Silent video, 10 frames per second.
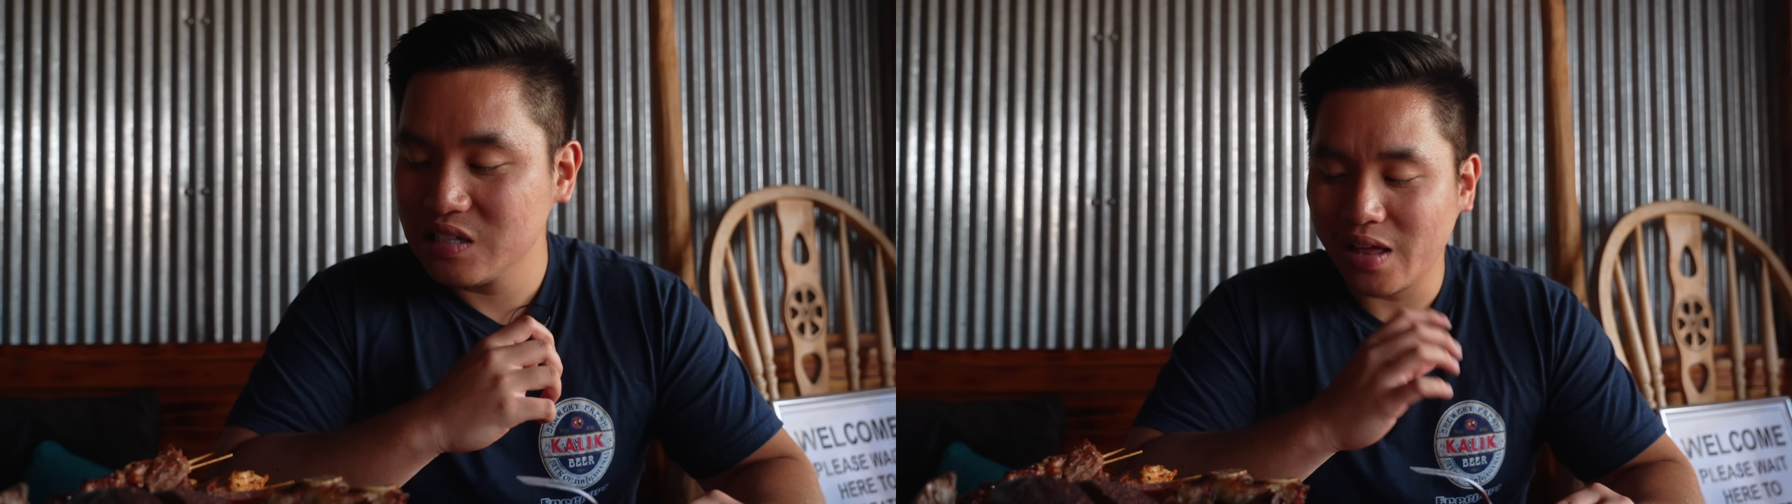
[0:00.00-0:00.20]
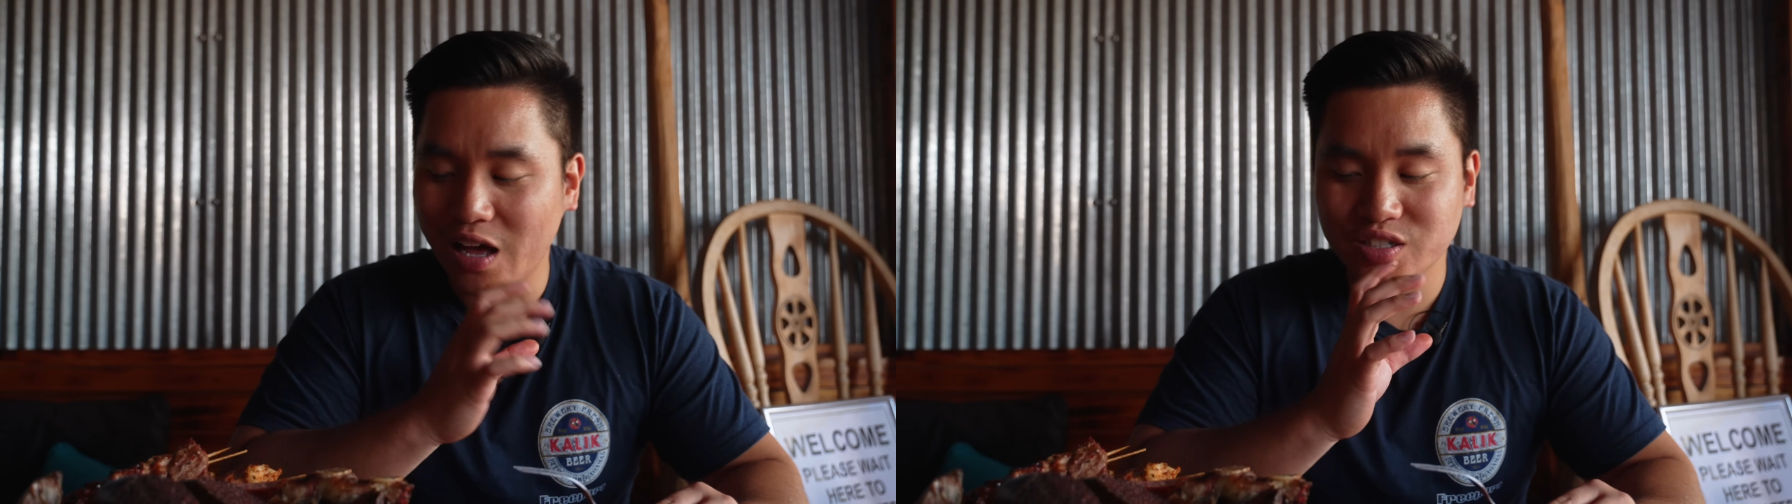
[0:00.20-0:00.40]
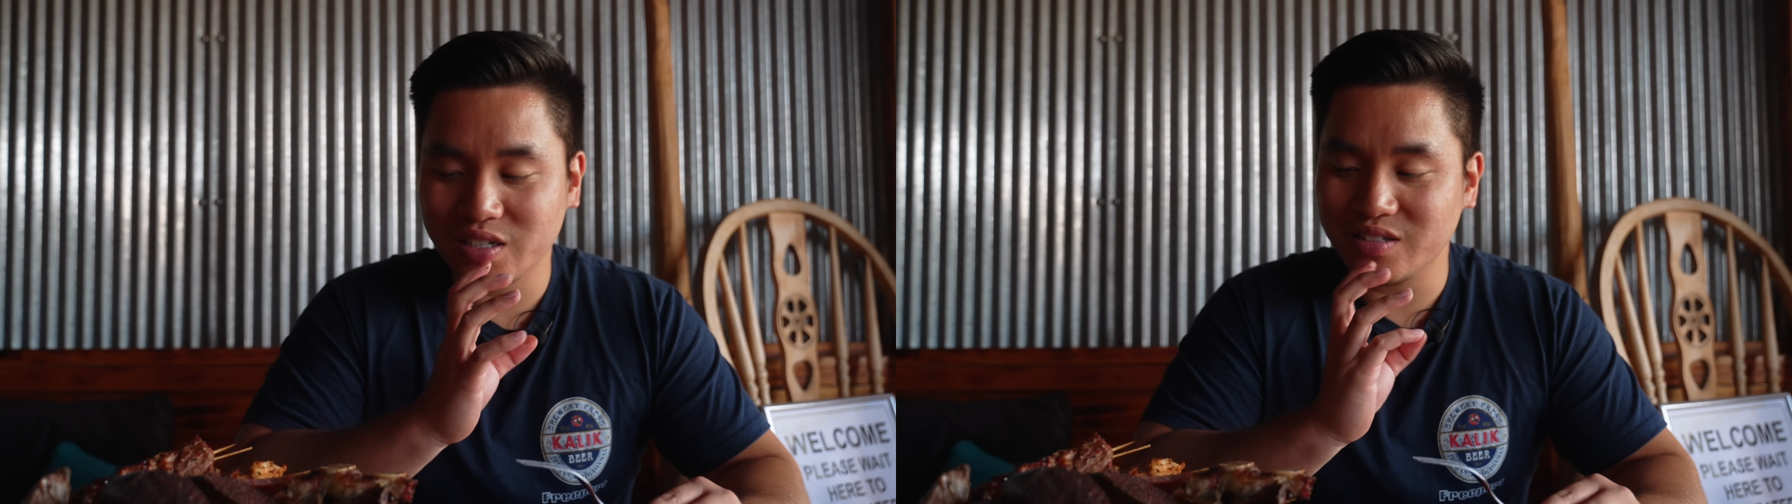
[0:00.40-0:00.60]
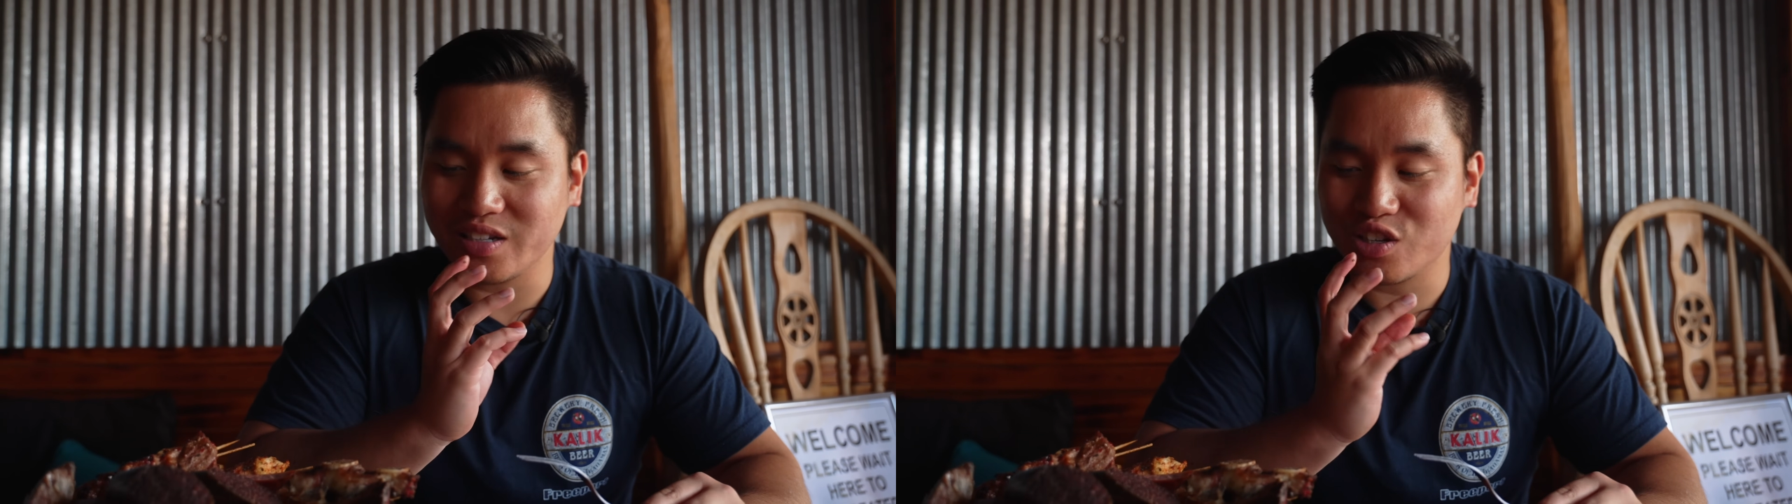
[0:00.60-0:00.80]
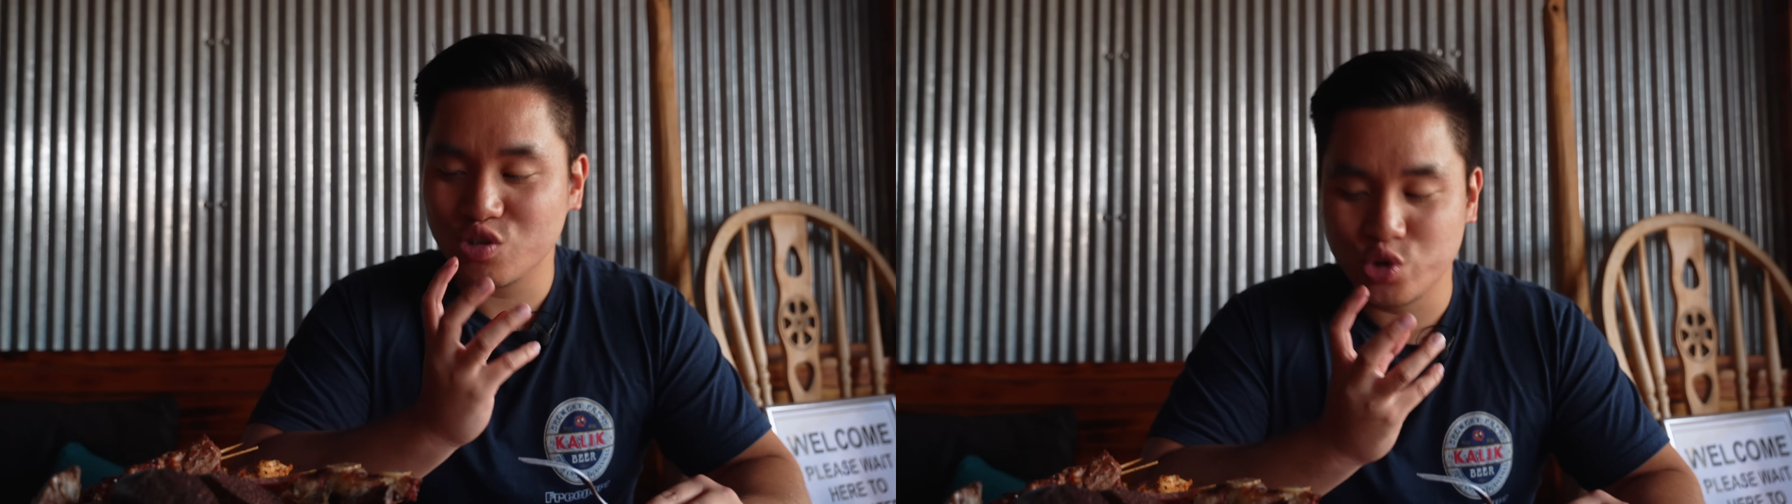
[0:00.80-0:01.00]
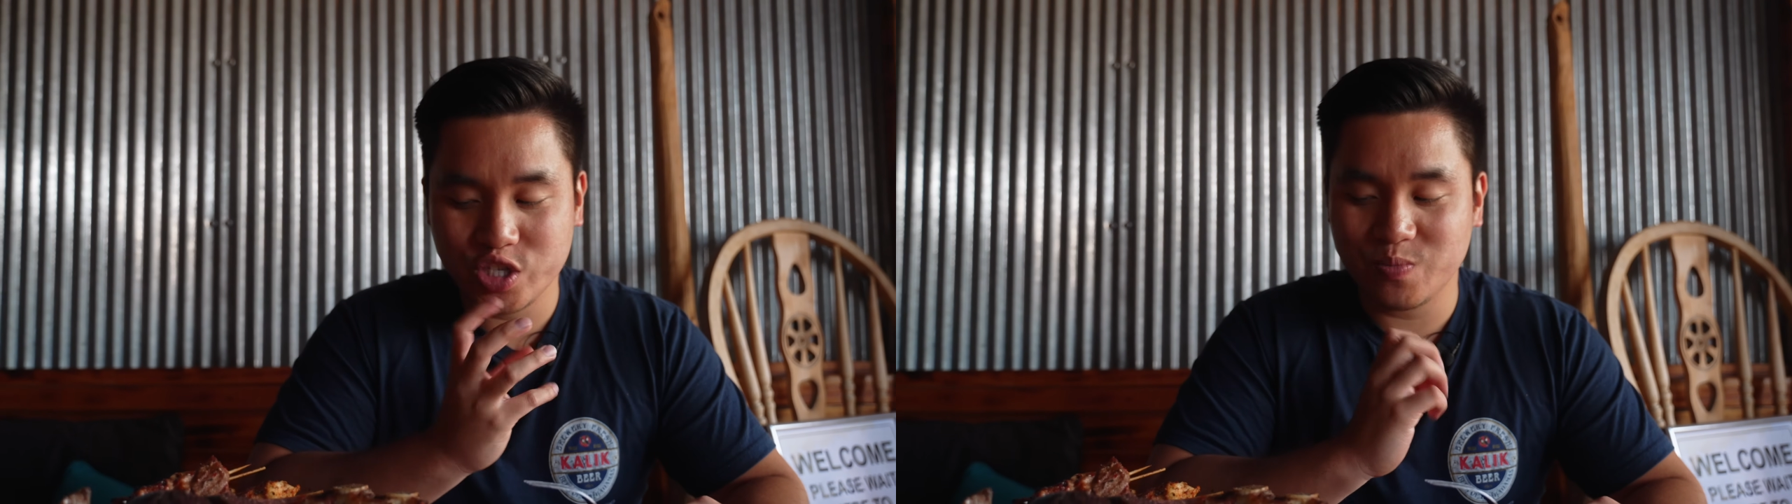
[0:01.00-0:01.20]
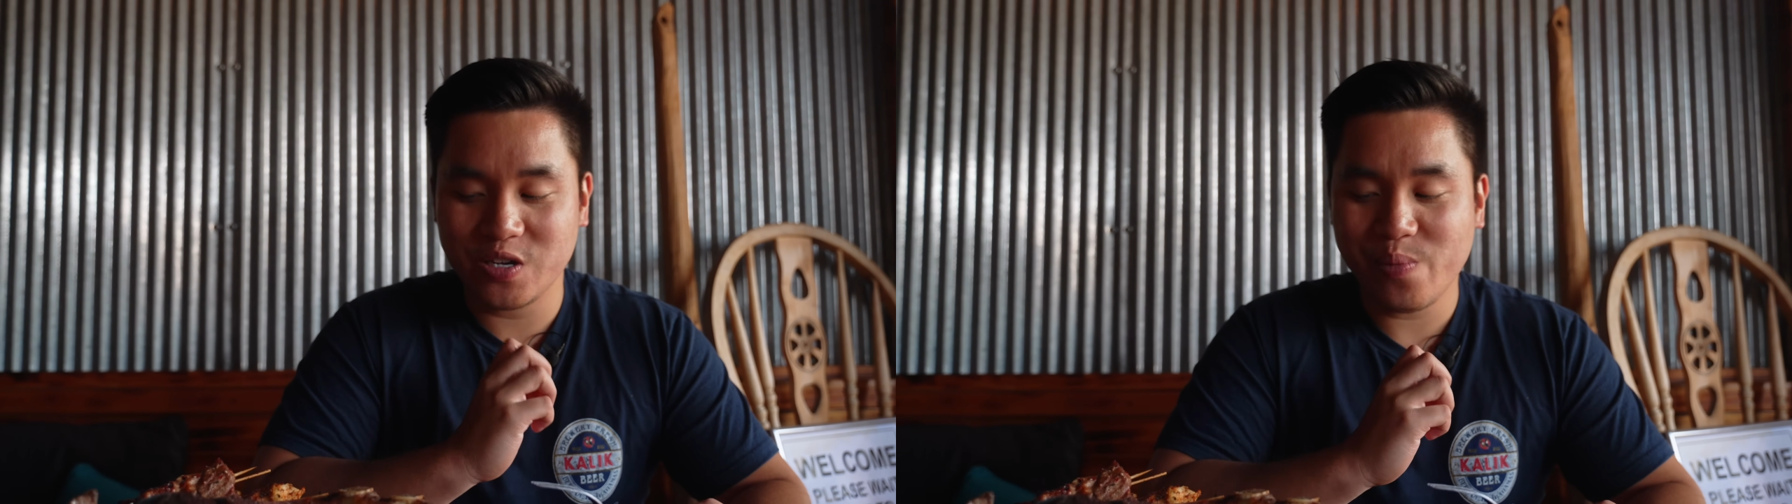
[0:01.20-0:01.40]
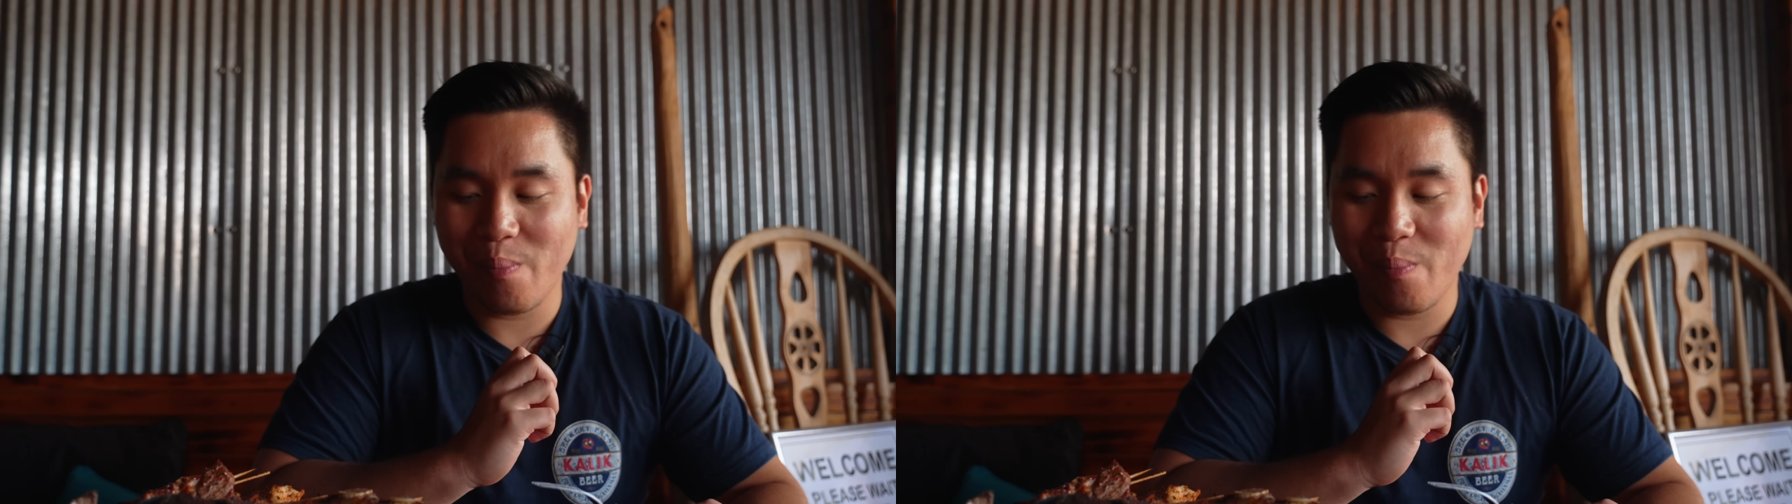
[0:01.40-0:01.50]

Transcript: Outside's like crispy.